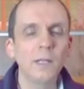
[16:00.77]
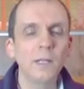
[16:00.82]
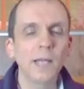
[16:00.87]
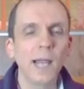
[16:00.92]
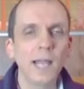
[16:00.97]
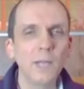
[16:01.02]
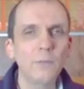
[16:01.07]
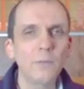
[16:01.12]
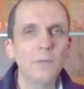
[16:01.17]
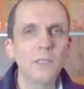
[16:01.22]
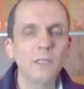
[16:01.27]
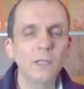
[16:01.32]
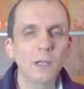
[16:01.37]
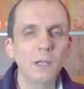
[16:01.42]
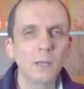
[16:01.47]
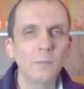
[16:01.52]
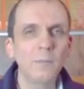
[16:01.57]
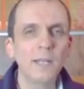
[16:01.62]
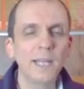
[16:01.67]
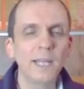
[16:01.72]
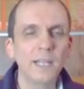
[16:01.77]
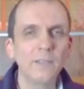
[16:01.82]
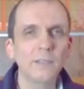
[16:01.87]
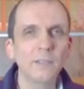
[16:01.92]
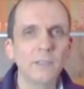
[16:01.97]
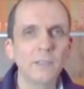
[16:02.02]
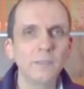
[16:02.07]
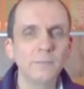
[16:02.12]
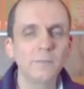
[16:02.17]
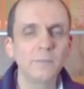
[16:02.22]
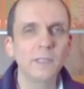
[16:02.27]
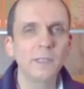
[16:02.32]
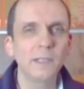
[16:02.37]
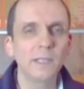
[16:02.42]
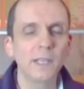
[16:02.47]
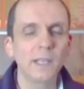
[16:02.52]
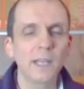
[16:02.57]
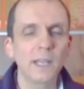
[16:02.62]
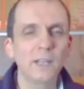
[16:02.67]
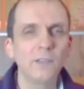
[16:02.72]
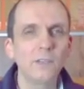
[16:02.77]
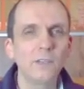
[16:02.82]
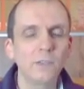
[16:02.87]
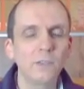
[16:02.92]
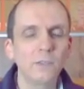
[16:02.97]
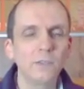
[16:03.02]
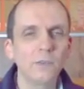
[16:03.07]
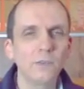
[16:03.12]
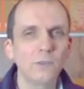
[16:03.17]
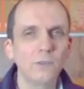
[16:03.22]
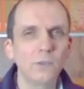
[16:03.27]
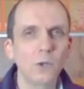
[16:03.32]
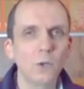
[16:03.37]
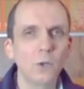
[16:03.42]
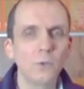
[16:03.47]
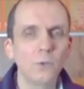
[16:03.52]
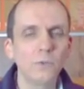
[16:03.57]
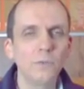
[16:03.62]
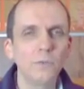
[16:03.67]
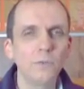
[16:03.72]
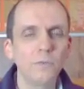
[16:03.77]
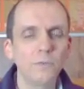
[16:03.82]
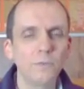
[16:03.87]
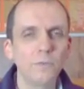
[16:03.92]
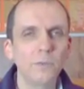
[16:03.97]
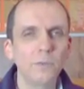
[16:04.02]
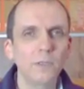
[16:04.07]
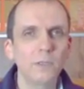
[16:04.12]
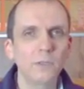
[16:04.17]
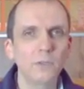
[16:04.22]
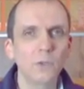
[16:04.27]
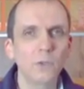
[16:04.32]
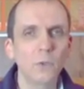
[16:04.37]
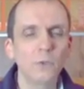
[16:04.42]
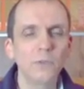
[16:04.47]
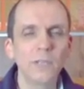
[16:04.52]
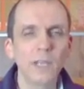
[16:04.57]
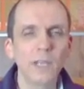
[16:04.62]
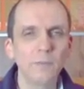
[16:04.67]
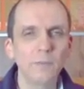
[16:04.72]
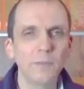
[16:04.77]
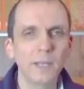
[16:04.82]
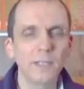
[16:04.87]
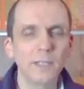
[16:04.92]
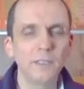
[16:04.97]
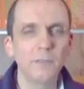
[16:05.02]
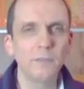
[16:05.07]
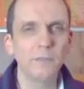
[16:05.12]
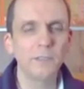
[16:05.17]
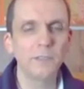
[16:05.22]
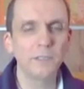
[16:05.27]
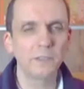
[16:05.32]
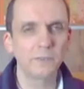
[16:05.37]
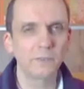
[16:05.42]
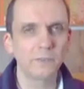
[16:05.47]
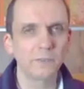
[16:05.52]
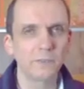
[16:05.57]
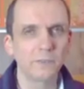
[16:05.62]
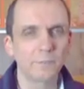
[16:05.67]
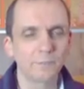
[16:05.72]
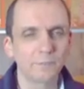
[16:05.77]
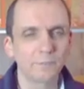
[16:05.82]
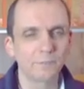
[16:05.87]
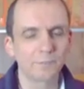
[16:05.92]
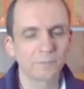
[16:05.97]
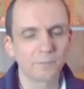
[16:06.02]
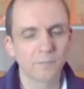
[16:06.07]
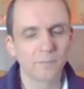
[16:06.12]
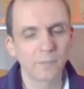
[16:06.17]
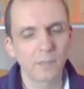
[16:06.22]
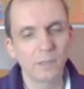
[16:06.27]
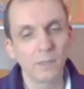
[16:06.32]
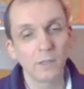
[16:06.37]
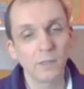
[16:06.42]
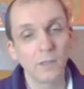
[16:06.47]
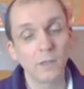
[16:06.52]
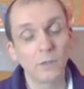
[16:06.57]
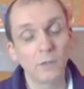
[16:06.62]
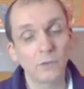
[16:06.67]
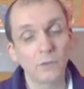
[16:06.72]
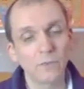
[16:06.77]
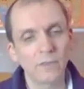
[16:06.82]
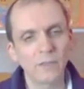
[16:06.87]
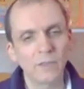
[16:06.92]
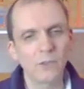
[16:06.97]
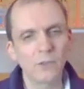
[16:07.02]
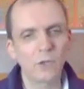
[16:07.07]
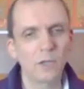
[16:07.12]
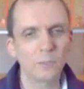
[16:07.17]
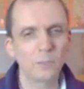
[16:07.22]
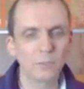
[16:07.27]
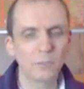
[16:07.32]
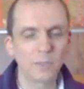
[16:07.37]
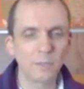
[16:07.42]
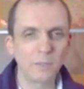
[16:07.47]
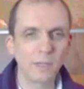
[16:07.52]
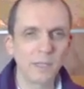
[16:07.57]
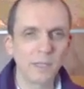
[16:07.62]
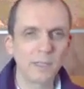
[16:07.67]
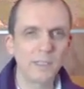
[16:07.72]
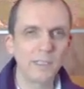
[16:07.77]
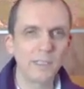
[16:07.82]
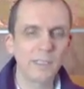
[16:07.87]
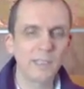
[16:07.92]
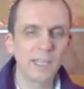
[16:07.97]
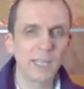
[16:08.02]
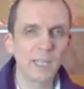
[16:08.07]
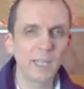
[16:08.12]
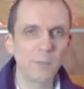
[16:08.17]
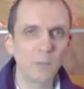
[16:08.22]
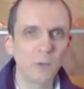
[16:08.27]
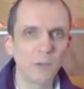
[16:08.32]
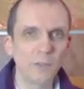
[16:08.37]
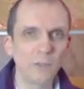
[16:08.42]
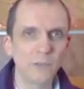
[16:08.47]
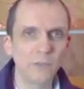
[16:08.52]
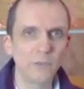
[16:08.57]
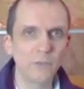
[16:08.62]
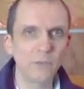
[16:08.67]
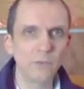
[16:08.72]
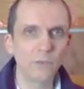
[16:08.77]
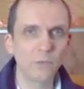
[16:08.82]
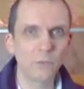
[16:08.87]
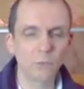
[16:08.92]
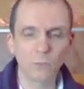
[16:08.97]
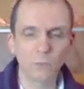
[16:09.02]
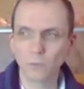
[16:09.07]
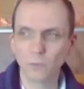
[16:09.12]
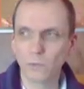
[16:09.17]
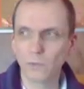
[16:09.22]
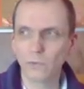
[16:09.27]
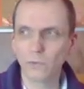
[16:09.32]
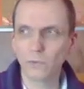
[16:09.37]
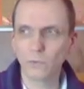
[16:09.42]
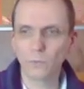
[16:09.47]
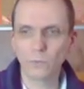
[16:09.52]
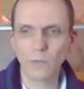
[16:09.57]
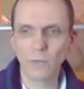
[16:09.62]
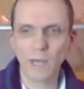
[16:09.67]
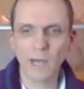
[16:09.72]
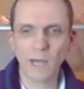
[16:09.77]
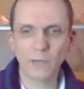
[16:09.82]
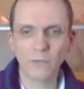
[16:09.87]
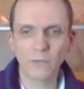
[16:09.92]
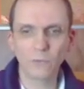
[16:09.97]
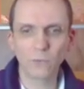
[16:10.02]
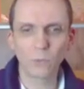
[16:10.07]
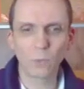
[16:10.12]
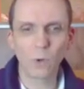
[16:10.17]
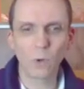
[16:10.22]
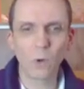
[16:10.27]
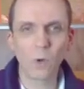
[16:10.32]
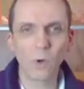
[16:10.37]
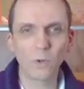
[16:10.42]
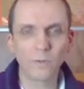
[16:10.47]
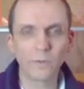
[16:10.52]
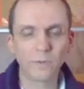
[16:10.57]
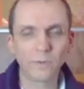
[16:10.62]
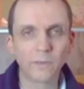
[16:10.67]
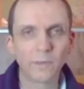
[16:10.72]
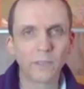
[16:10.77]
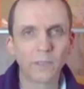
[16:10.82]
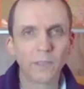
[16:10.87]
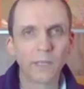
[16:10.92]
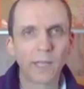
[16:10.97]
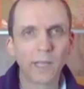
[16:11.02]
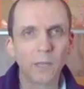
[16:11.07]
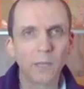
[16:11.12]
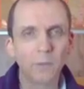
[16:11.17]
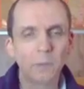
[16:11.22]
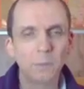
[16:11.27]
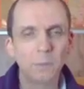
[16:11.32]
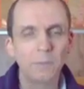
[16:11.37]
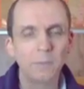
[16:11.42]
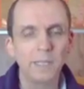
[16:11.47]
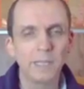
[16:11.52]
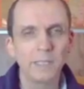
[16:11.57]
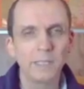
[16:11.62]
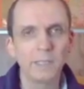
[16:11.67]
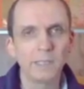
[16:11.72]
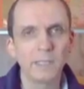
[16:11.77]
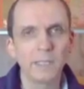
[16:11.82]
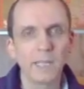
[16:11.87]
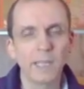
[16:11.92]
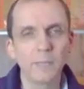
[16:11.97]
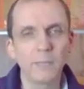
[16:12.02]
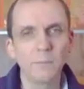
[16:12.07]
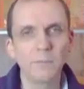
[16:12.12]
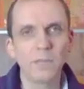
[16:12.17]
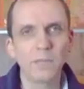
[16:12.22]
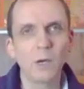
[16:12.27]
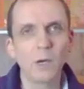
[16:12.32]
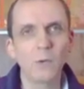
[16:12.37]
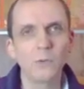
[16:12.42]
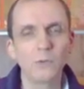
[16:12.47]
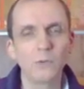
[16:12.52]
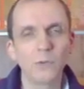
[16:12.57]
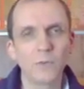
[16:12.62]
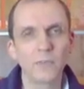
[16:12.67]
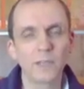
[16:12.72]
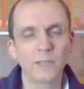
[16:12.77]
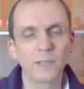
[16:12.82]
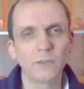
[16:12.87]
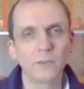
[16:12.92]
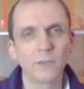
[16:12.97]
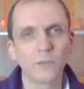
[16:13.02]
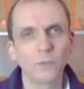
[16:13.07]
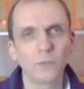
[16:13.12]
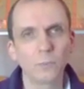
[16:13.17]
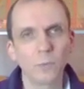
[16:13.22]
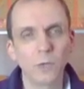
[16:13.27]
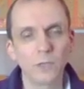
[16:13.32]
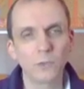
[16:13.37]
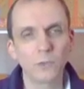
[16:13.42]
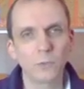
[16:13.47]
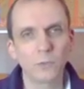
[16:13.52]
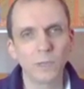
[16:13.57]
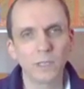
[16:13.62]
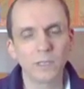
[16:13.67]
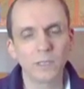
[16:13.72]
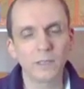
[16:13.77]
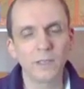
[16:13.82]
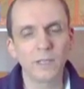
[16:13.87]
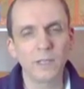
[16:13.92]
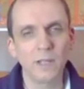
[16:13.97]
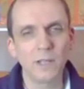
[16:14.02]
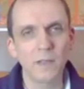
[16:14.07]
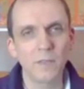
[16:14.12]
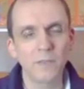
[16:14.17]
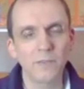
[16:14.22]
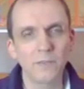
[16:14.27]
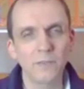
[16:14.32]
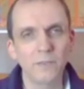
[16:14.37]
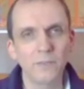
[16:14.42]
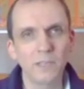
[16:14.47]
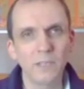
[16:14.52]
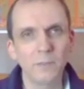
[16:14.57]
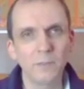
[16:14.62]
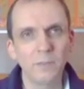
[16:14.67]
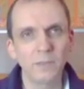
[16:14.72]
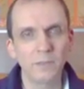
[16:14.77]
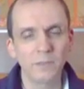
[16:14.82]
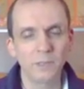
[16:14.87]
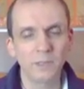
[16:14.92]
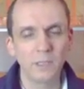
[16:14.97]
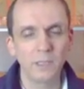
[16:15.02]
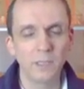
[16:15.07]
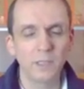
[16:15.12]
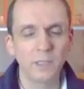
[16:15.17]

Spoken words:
later, and don't have any fears. So then Lord Brahma, he came on his swan aeroplane. He came down to that spot where this demon